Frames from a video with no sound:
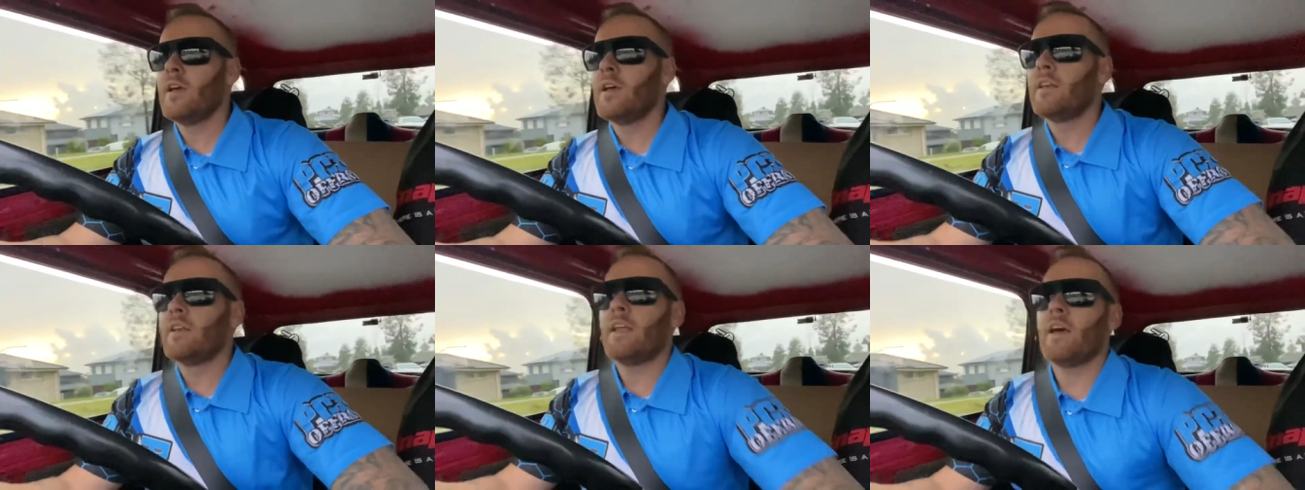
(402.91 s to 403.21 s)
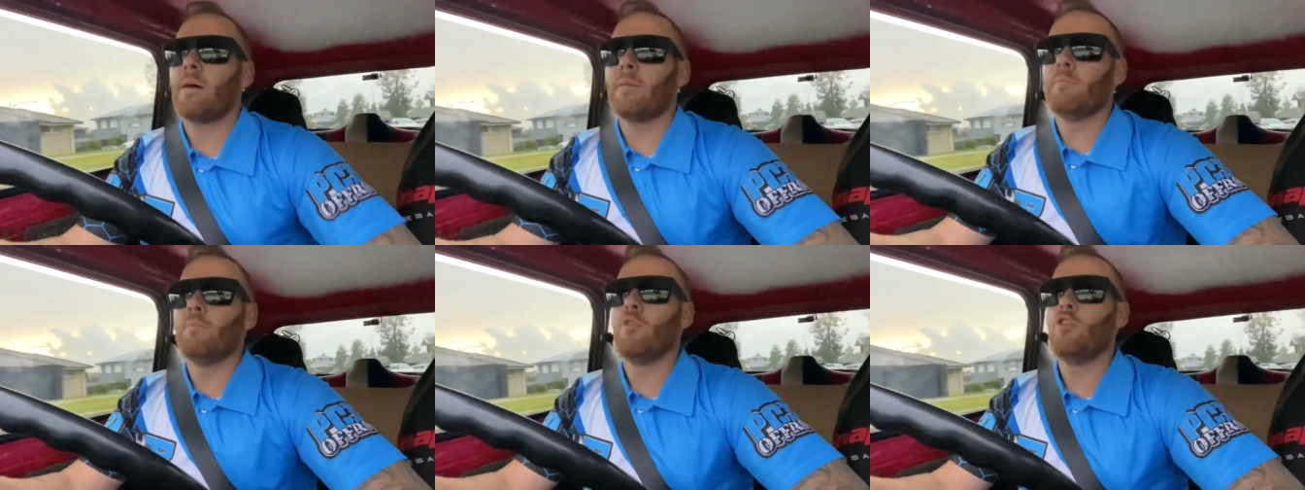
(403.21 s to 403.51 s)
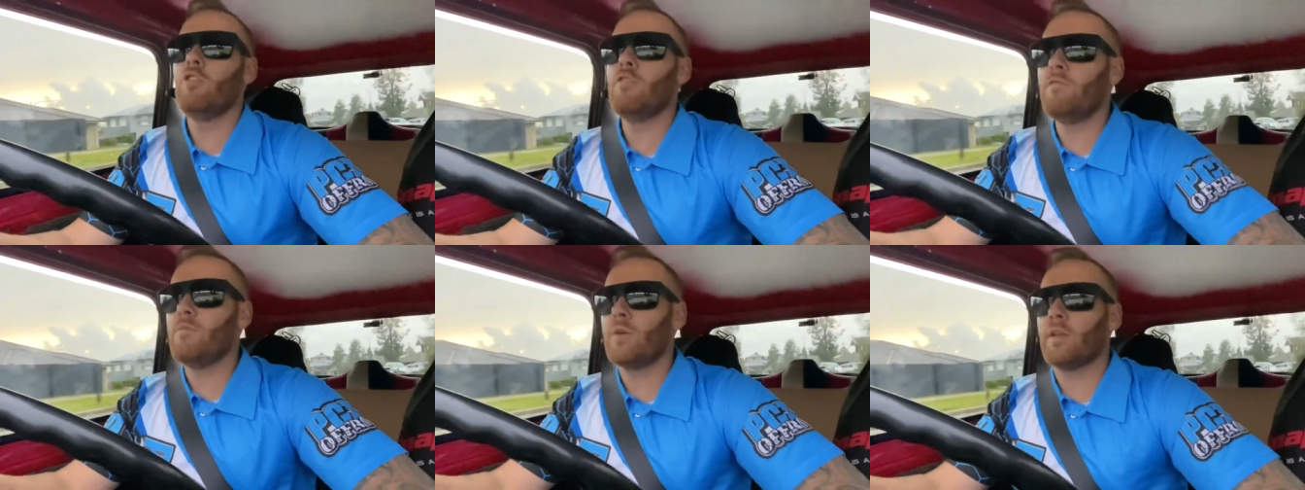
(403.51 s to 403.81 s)
Now
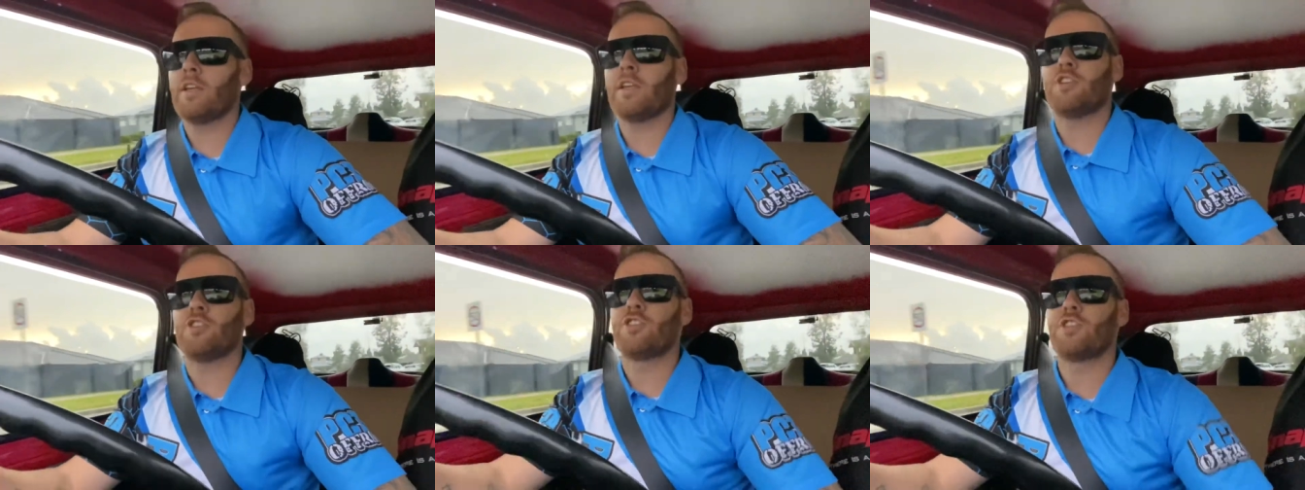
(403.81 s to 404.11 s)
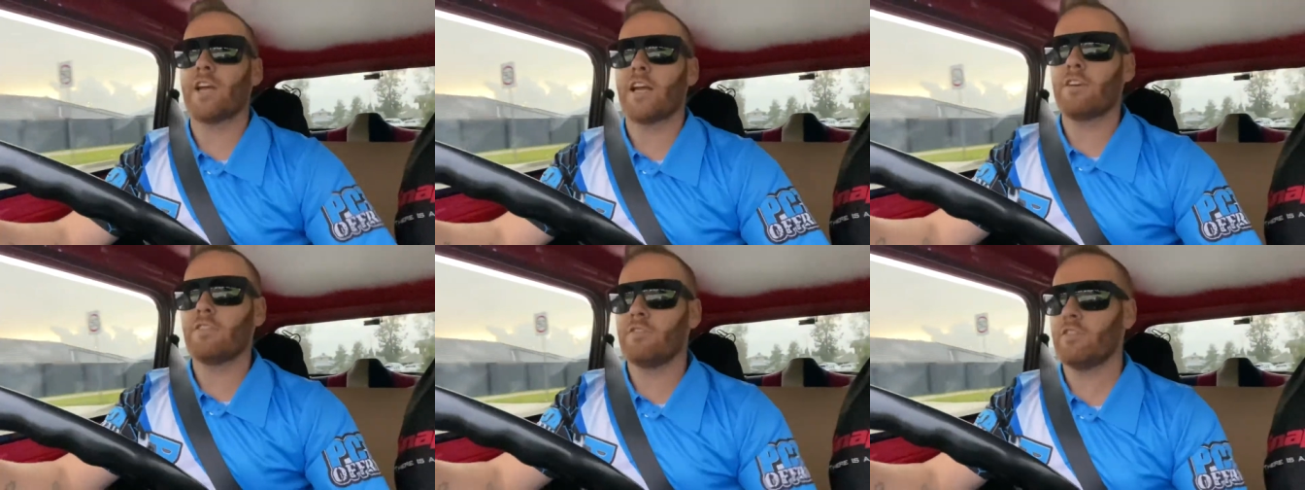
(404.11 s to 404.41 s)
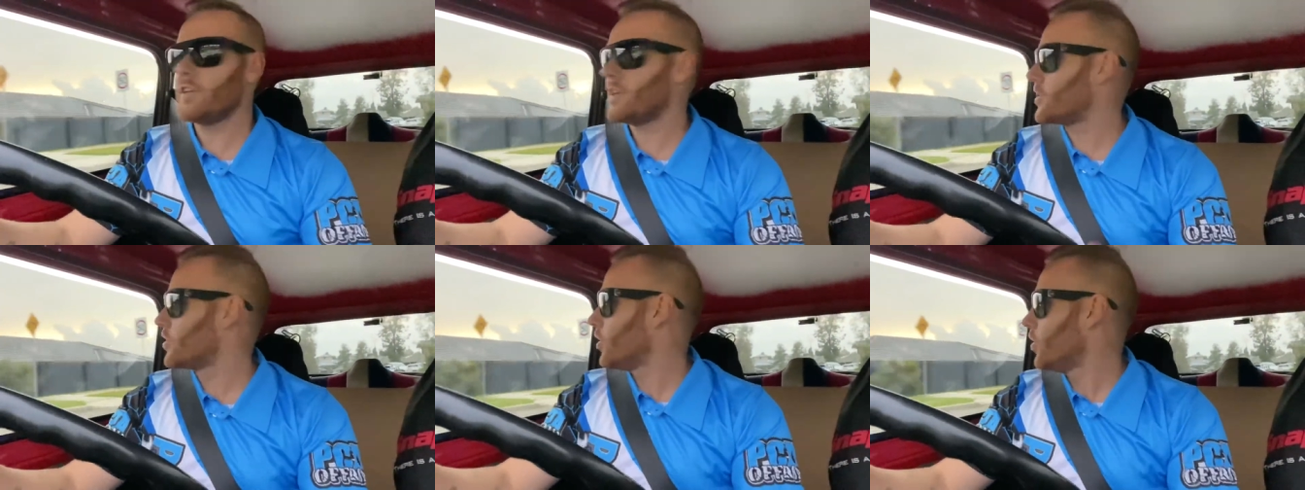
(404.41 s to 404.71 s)
movement is
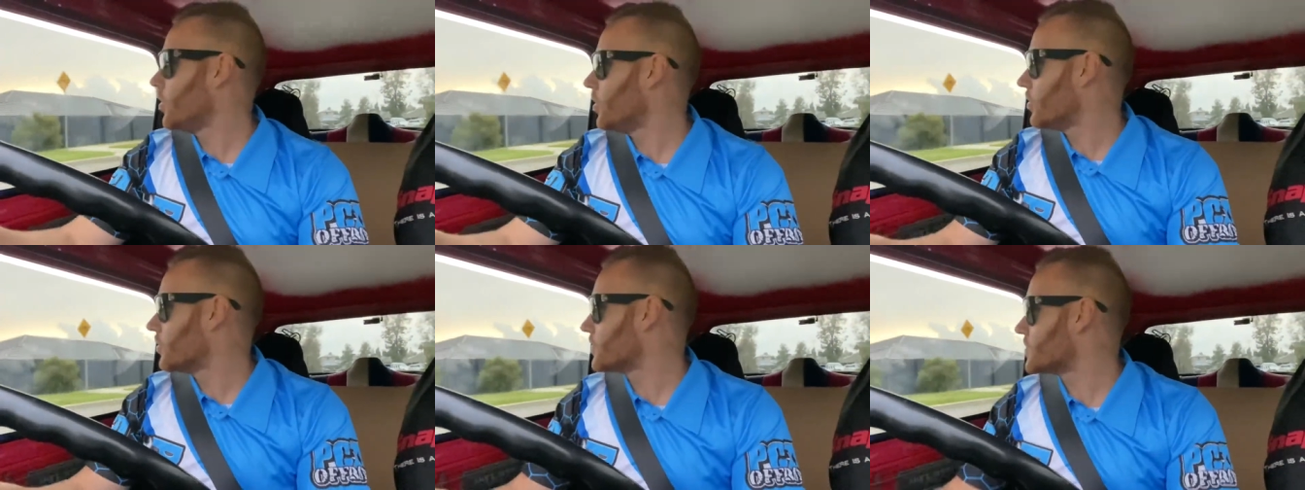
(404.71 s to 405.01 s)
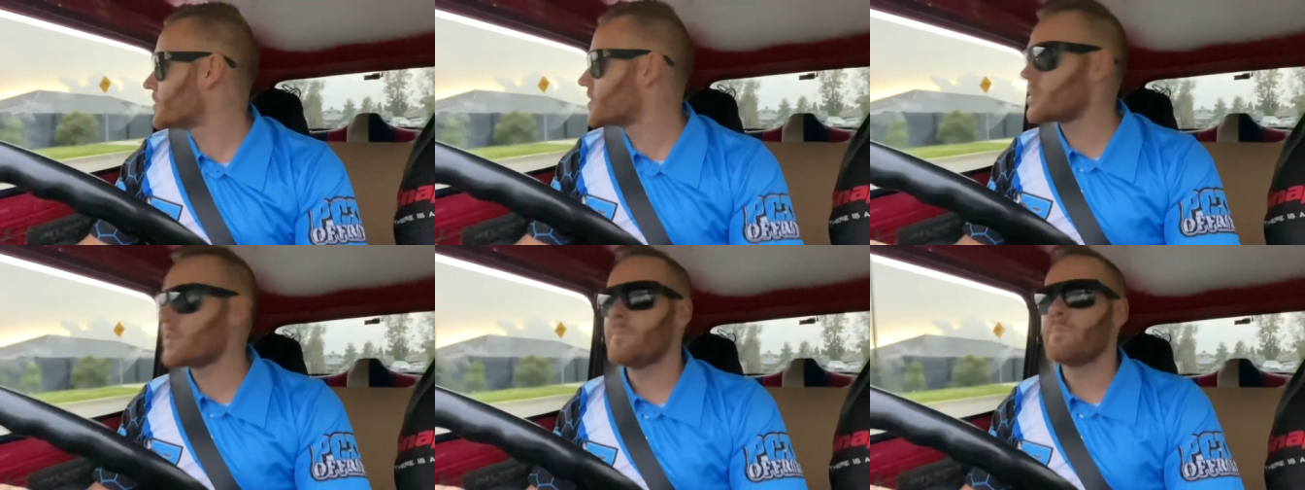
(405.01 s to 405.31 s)
generally caused